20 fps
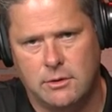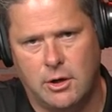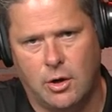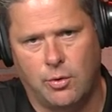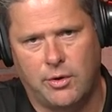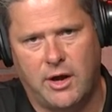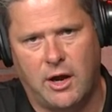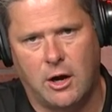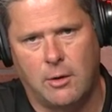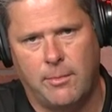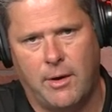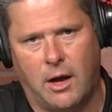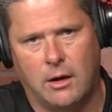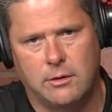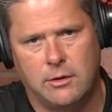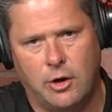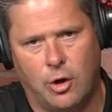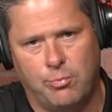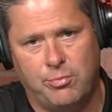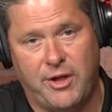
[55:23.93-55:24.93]
you know, care
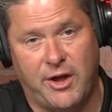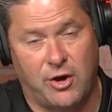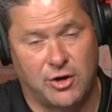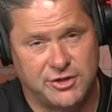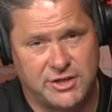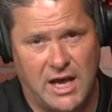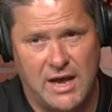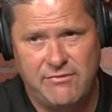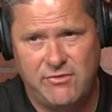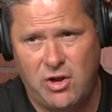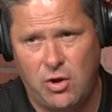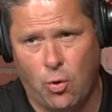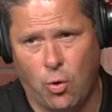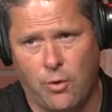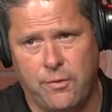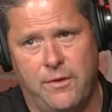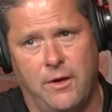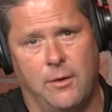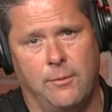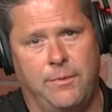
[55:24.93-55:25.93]
about, you know, player safety
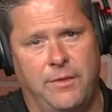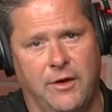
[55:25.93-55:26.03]
or the